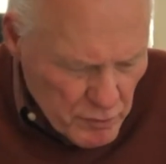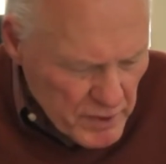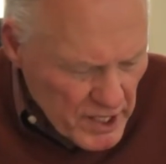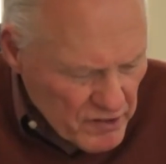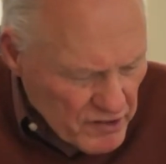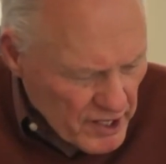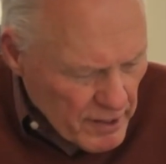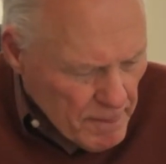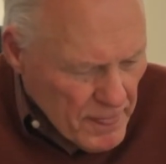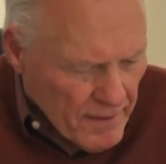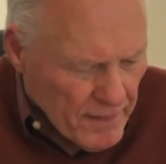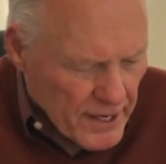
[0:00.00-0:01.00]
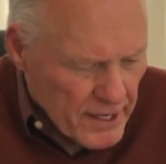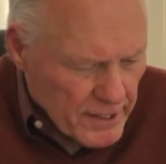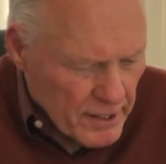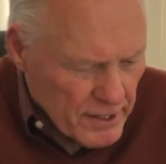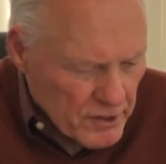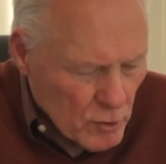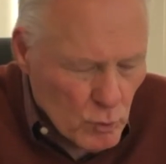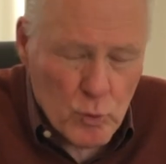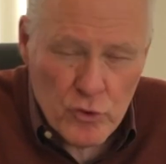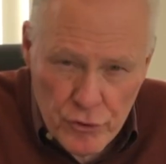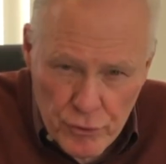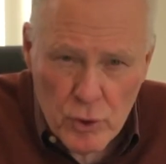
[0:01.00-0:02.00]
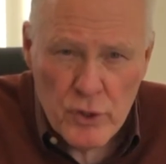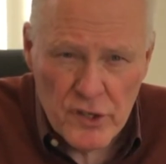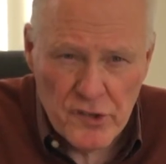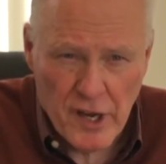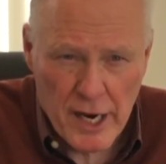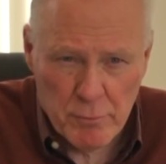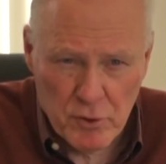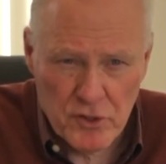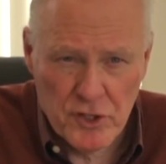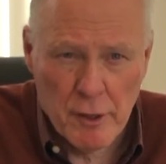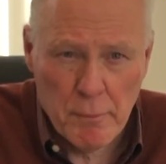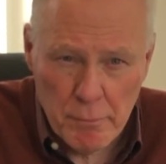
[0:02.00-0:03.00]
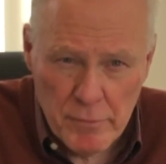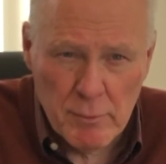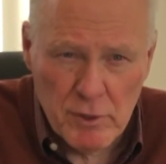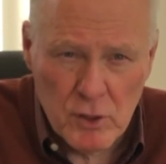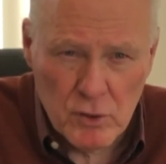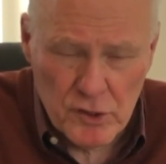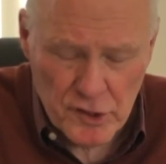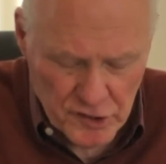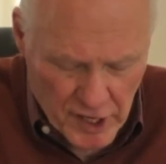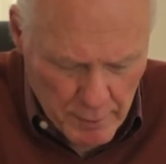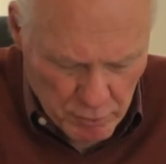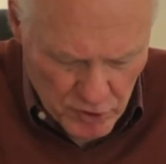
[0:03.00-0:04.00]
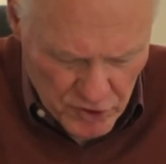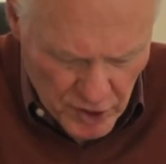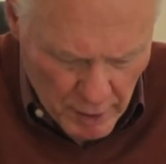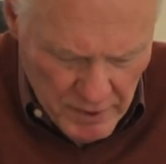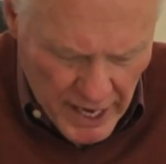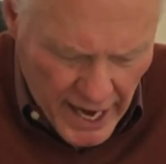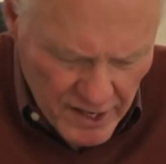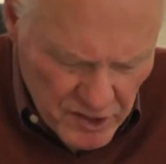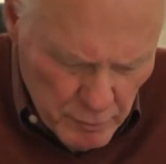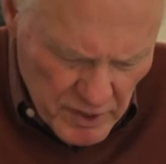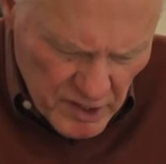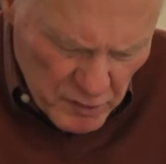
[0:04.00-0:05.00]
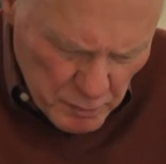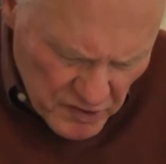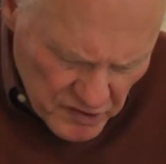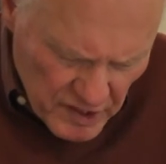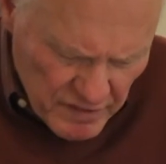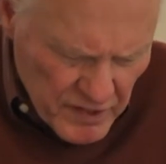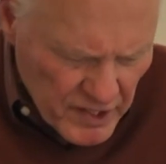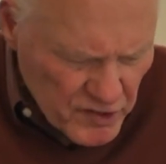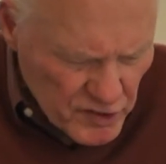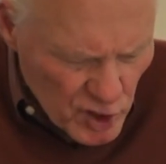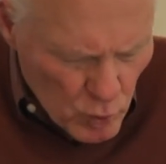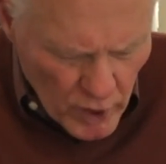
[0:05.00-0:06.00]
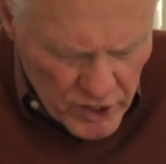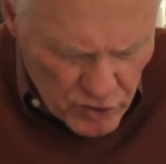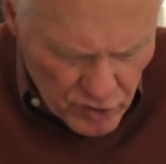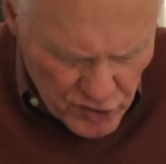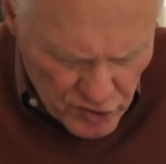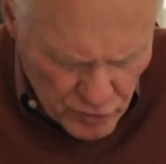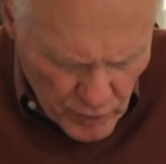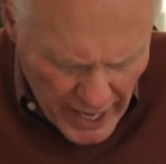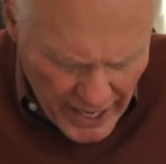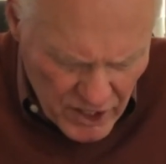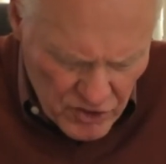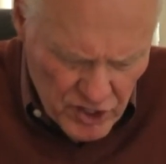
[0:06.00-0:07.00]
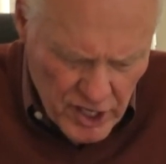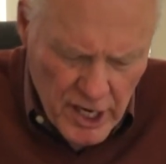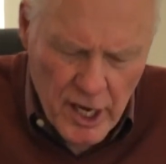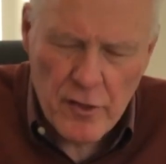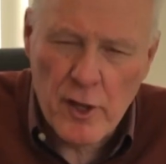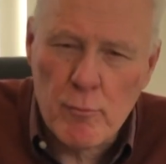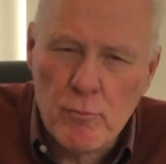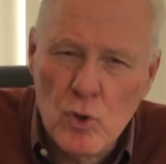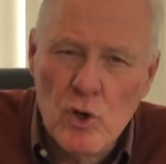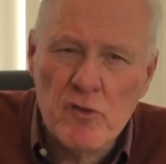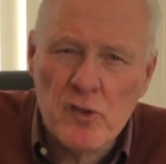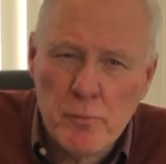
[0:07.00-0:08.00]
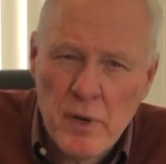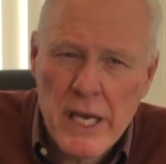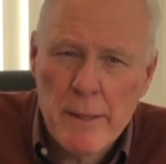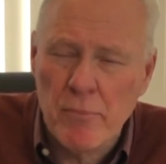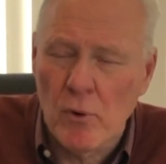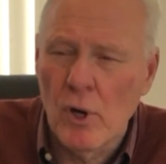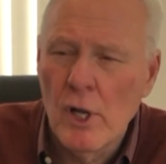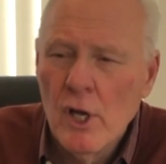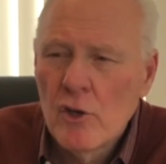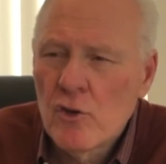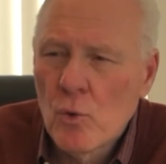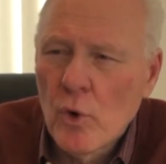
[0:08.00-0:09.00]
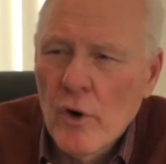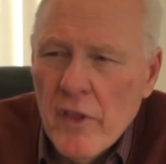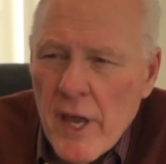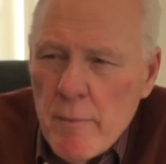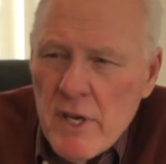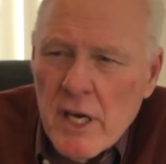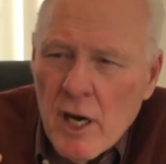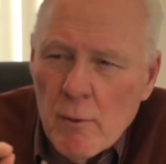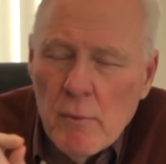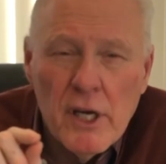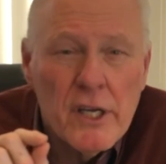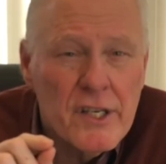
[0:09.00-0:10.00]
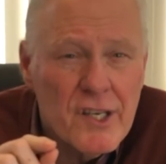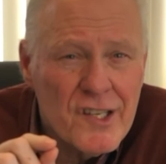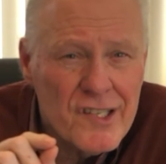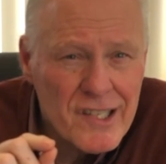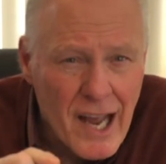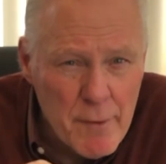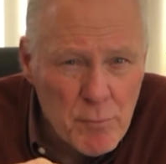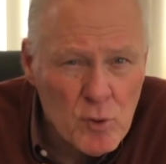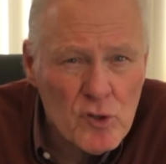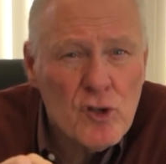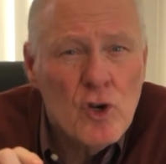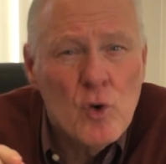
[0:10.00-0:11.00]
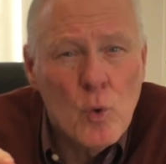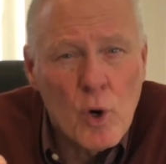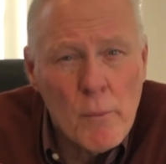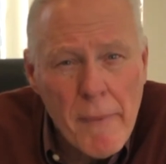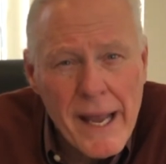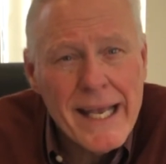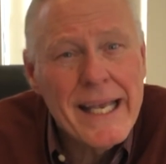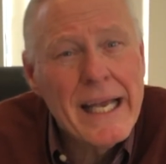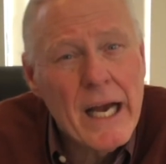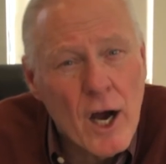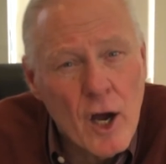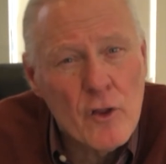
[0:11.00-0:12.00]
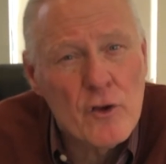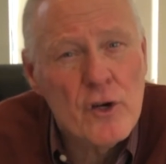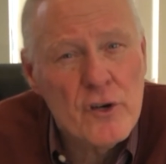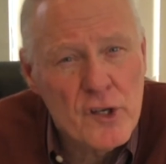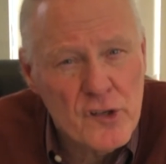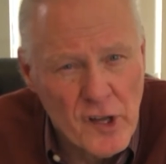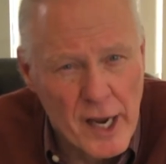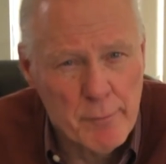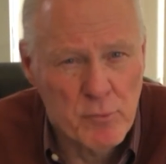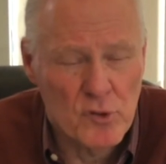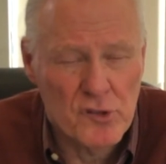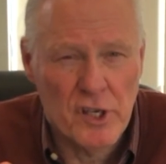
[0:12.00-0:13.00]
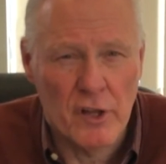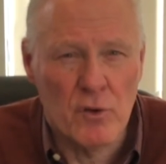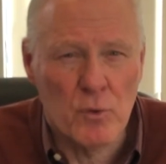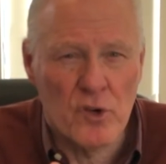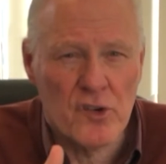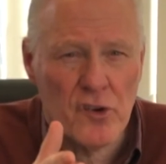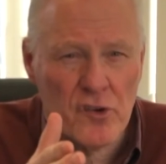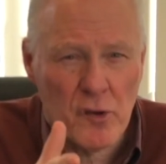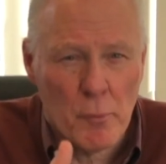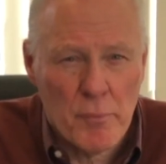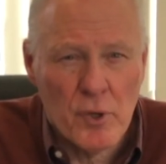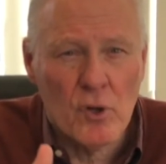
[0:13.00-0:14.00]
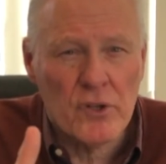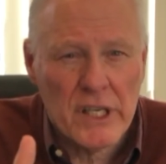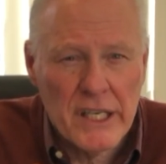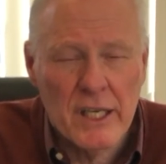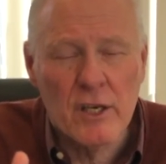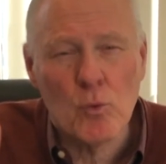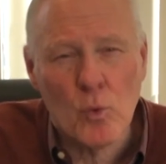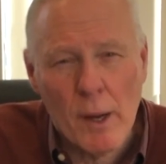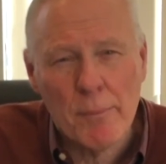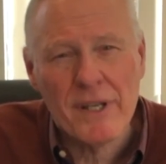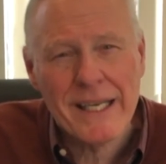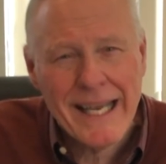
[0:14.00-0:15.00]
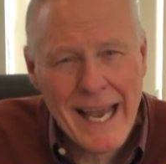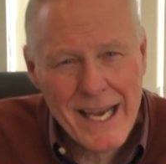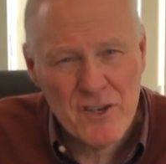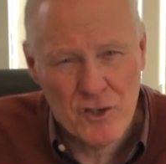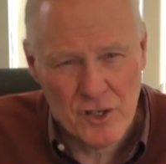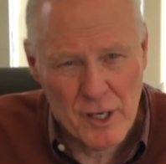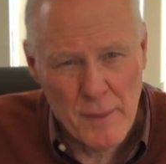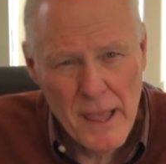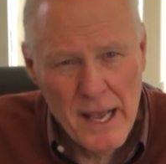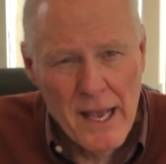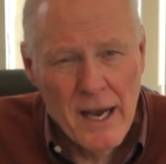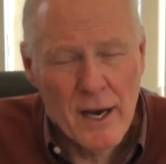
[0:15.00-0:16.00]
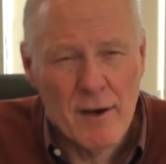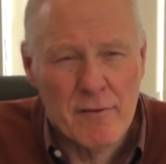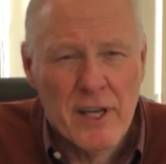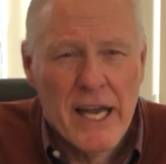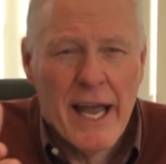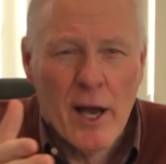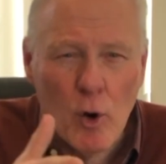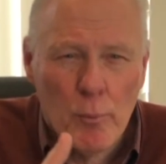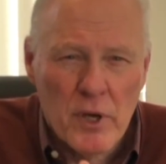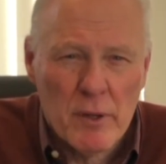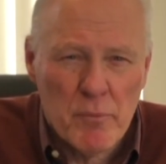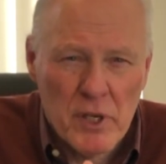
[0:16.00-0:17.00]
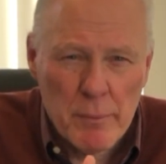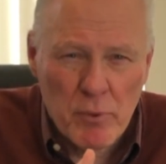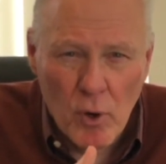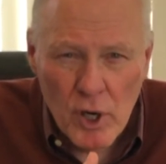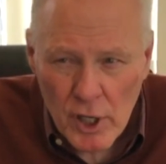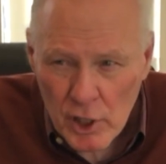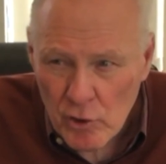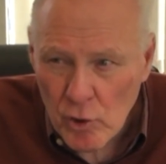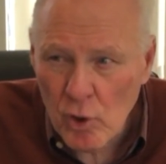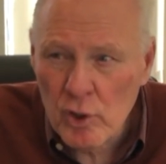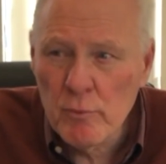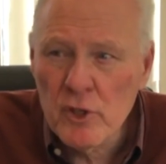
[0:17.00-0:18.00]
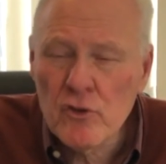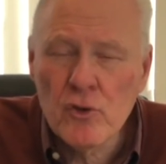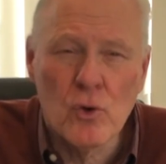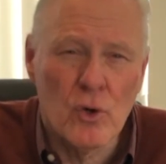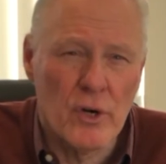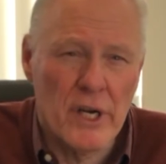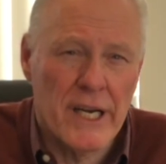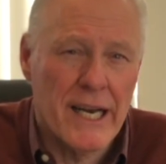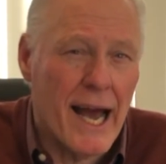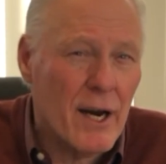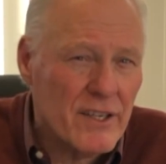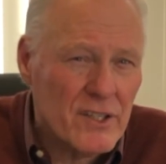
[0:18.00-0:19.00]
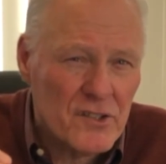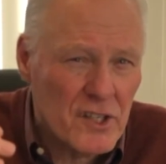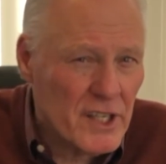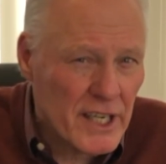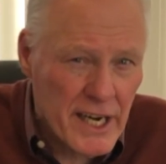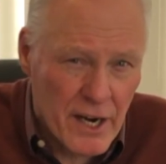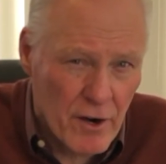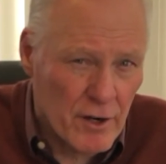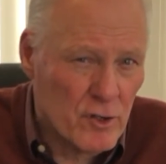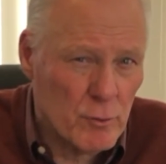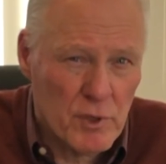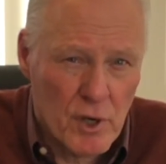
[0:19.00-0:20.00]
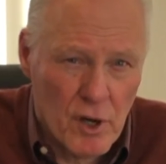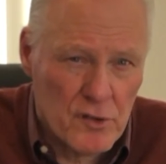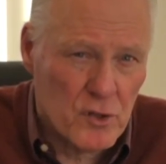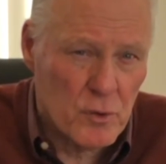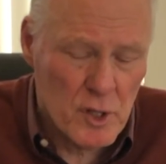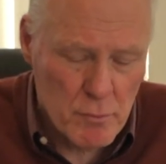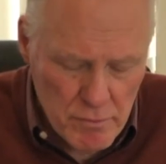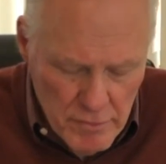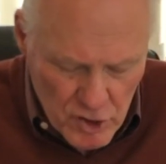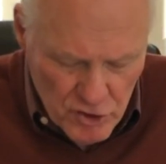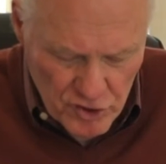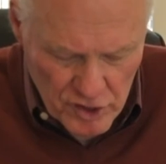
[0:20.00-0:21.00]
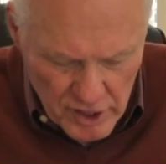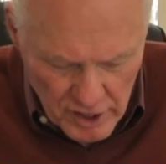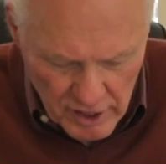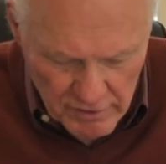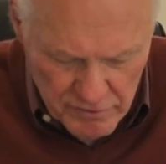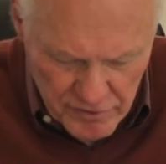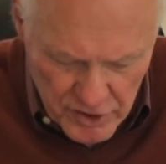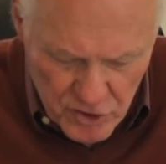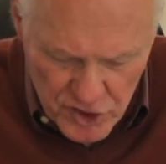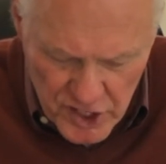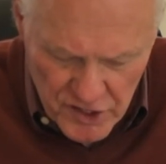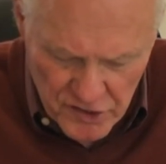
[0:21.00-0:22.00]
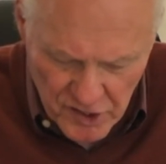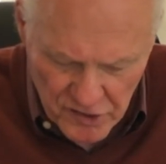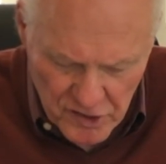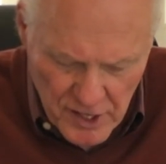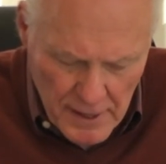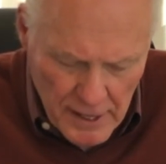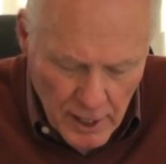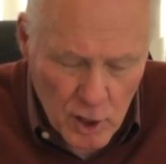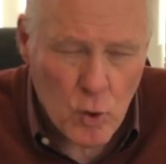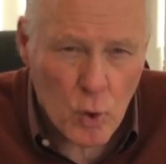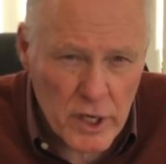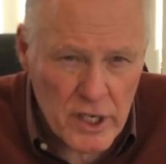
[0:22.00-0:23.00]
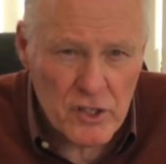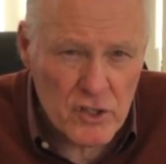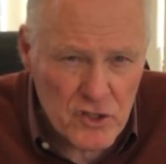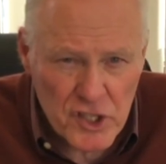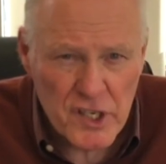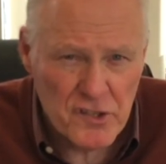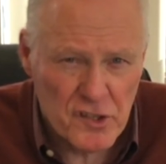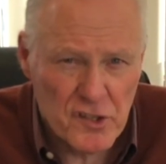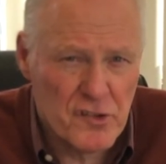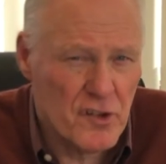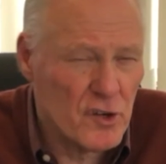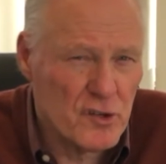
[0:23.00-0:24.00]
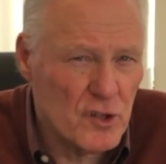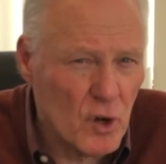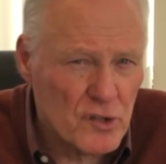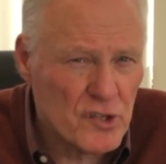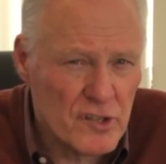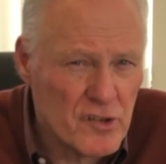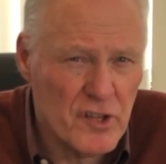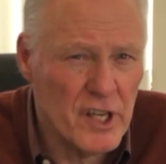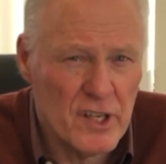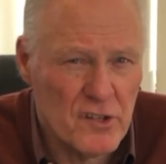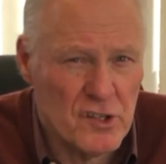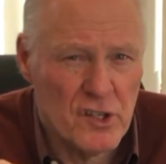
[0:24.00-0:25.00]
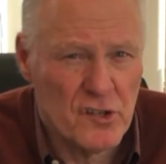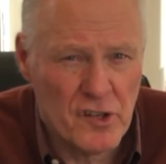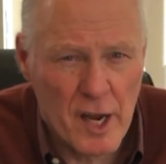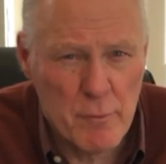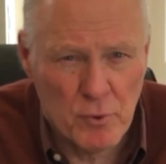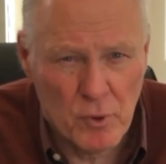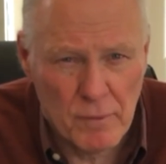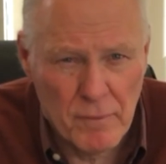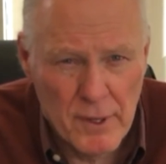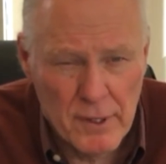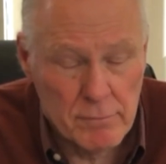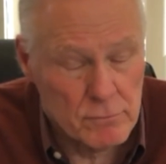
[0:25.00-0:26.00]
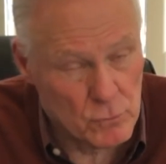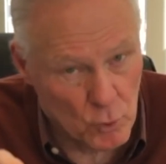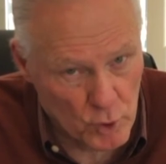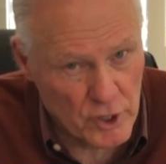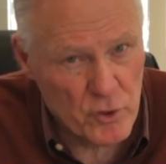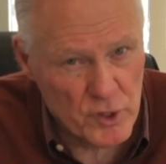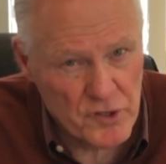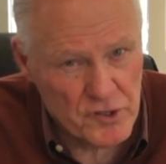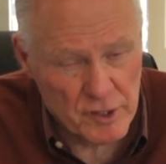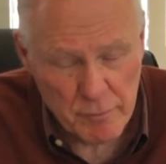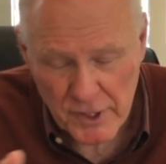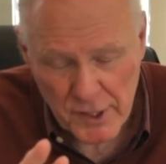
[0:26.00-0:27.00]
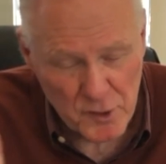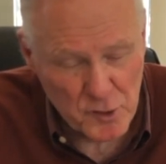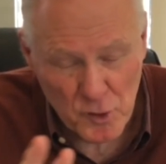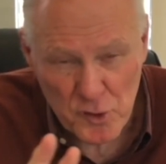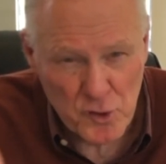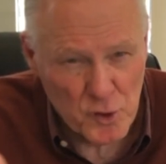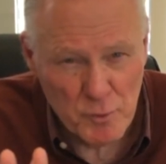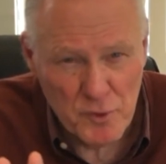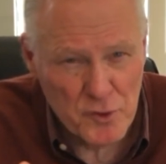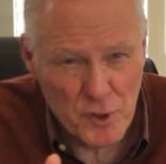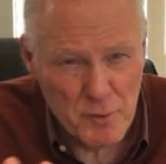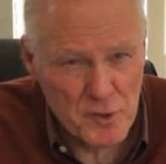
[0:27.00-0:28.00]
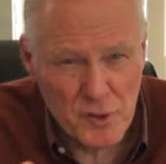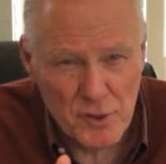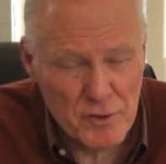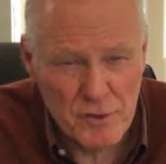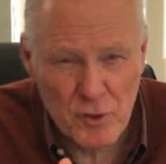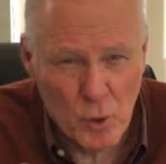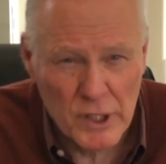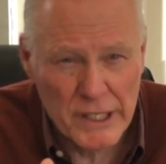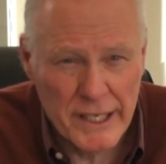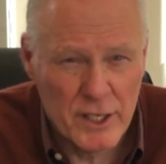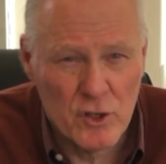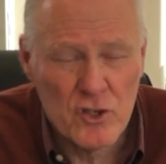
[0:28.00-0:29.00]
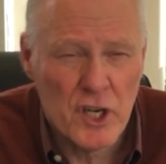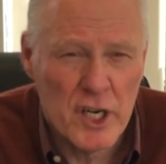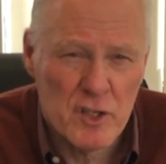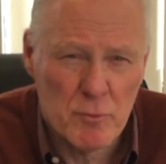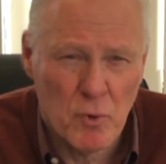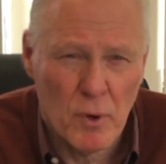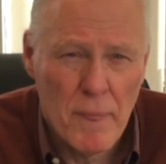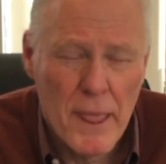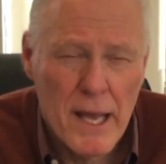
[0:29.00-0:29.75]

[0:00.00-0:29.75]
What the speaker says: means that true discipleship, biblical discipleship, has to be a specific sequential strategy that moves people to where they become disciples who are making other disciples. In other words, there's a built-in replication of helping people grow to maturity, not just in the character, but also in the mission of Jesus. According to Jesus, there's no such thing as a disciple or a Christian, because those terms are totally interchangeable.